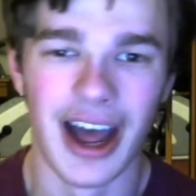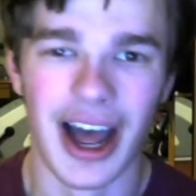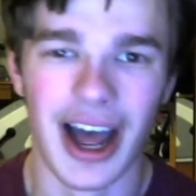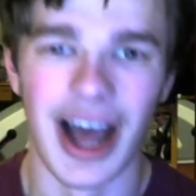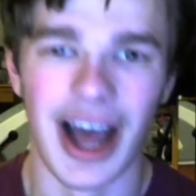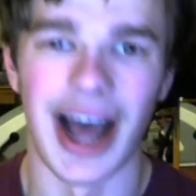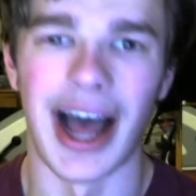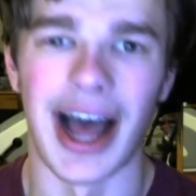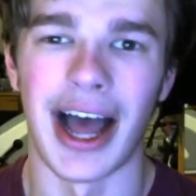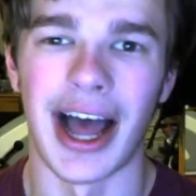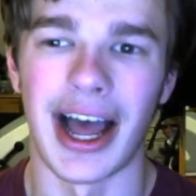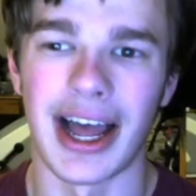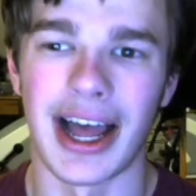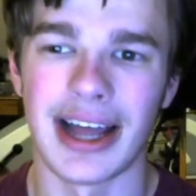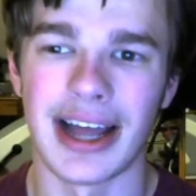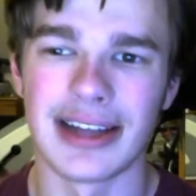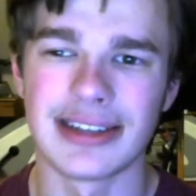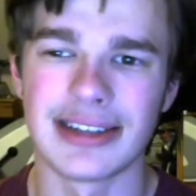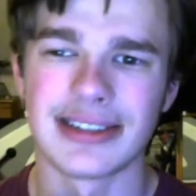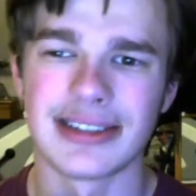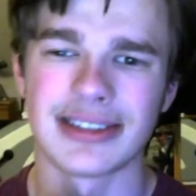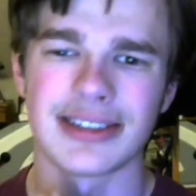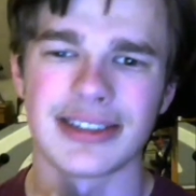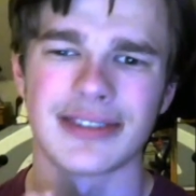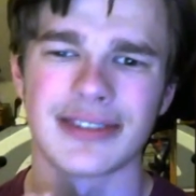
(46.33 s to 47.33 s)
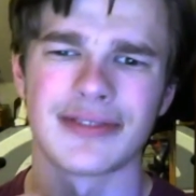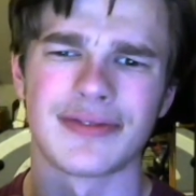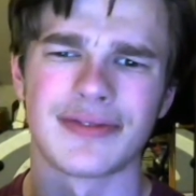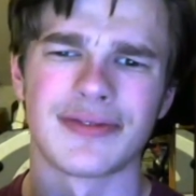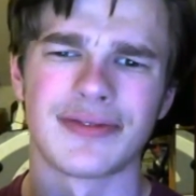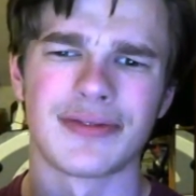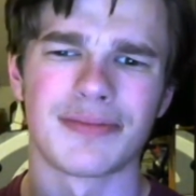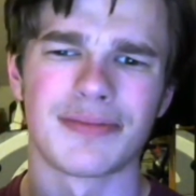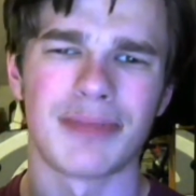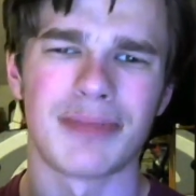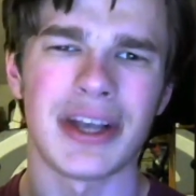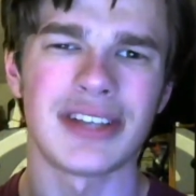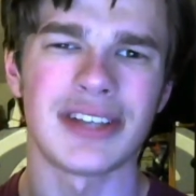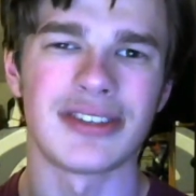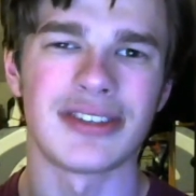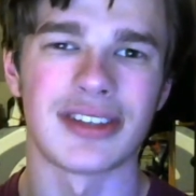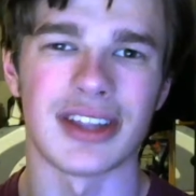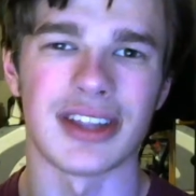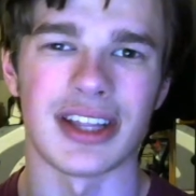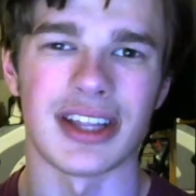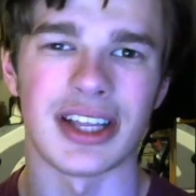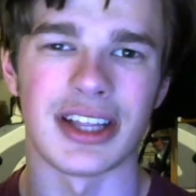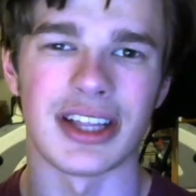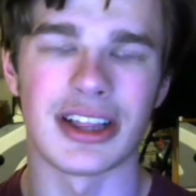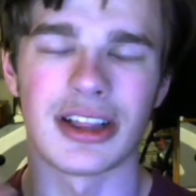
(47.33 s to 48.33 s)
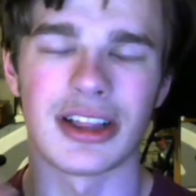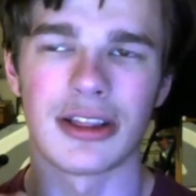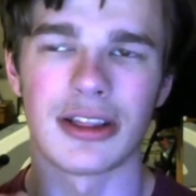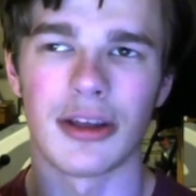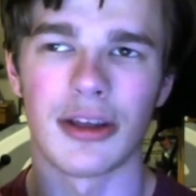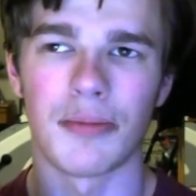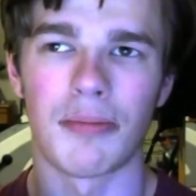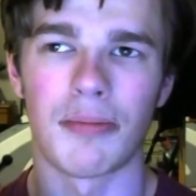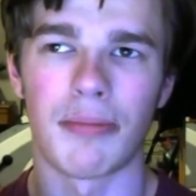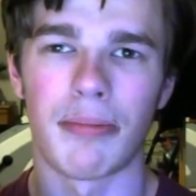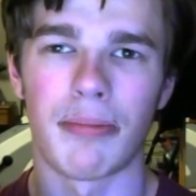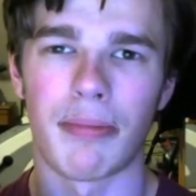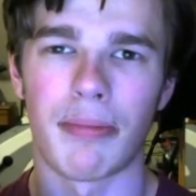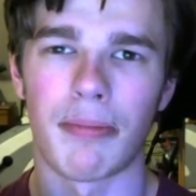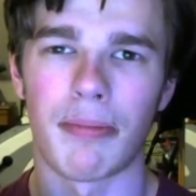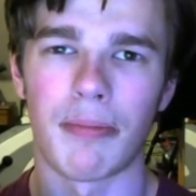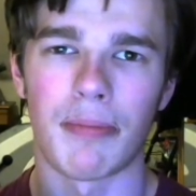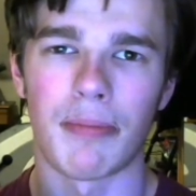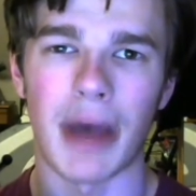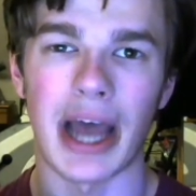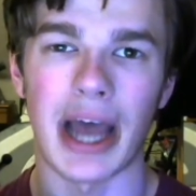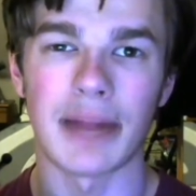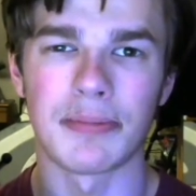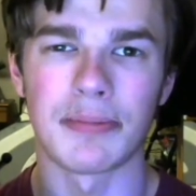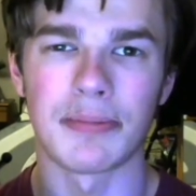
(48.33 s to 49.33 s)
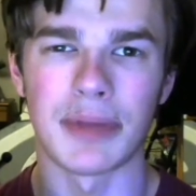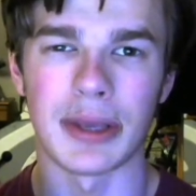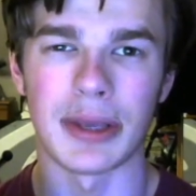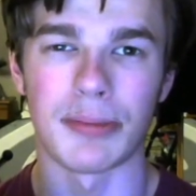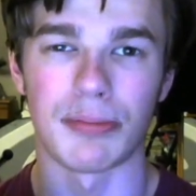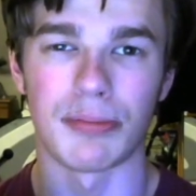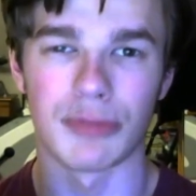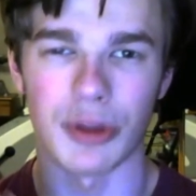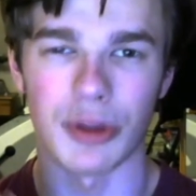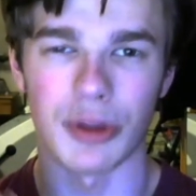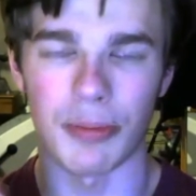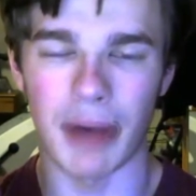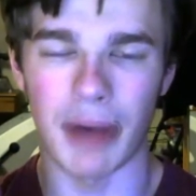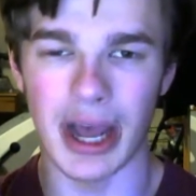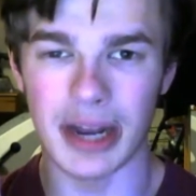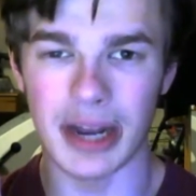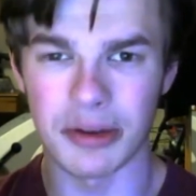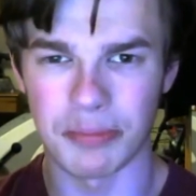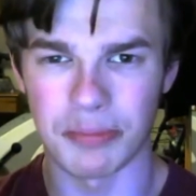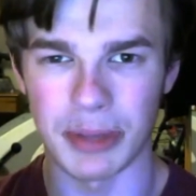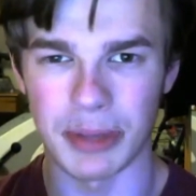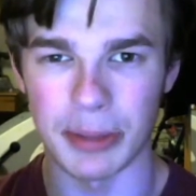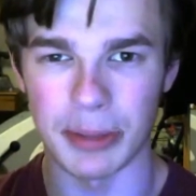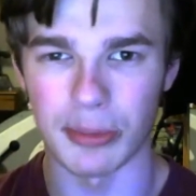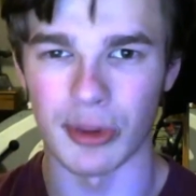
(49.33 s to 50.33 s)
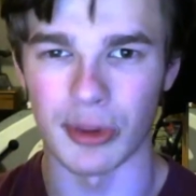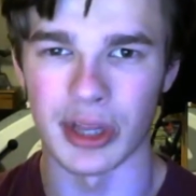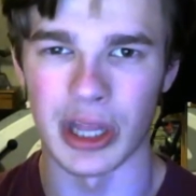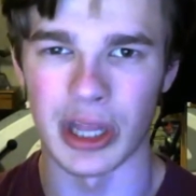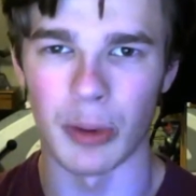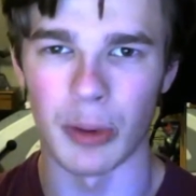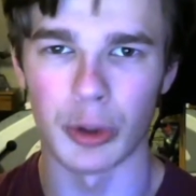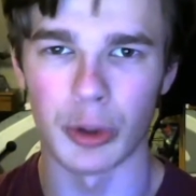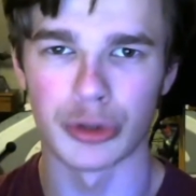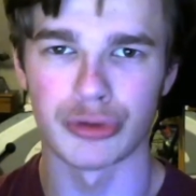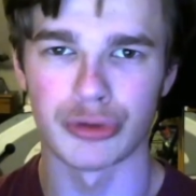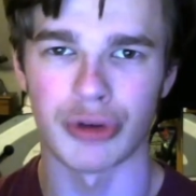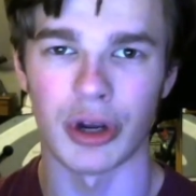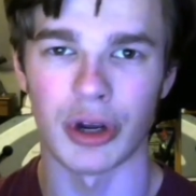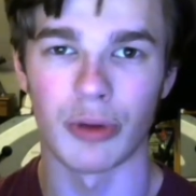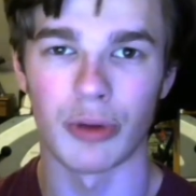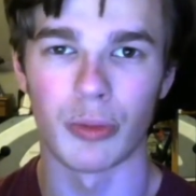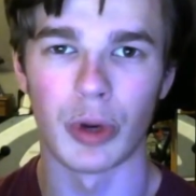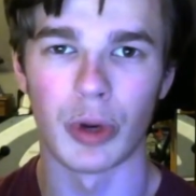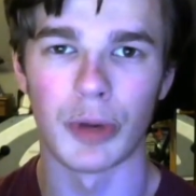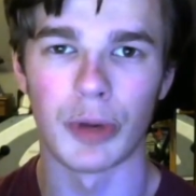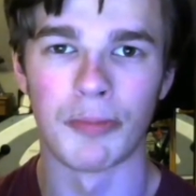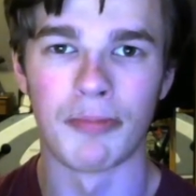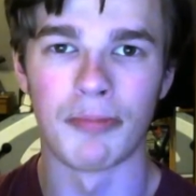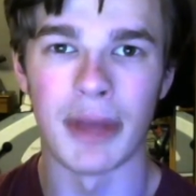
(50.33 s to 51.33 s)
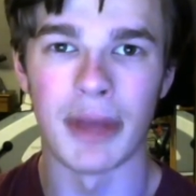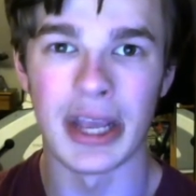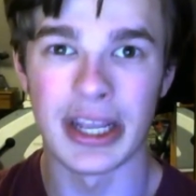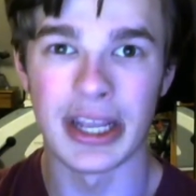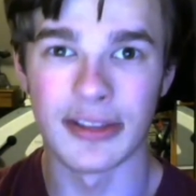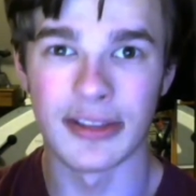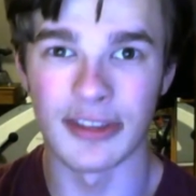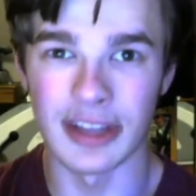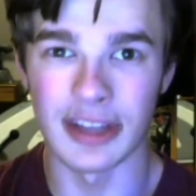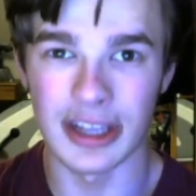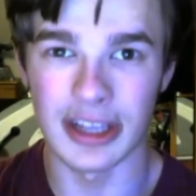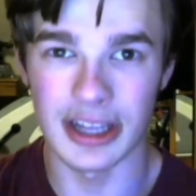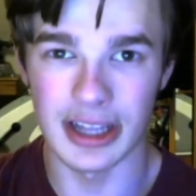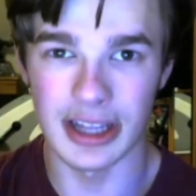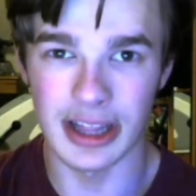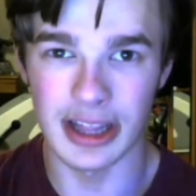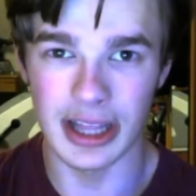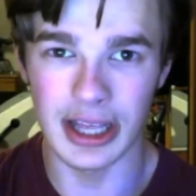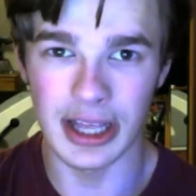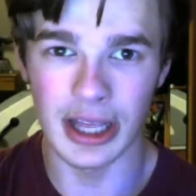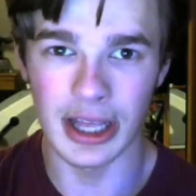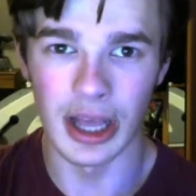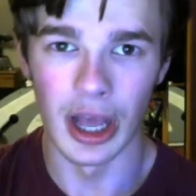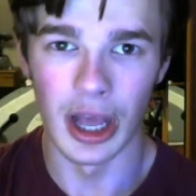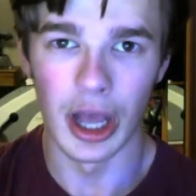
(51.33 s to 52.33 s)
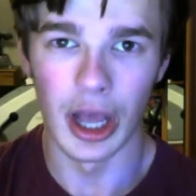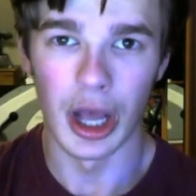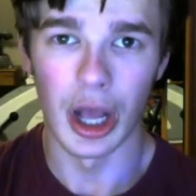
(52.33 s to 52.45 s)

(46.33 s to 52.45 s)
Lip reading: And basically, the bad people in there were basically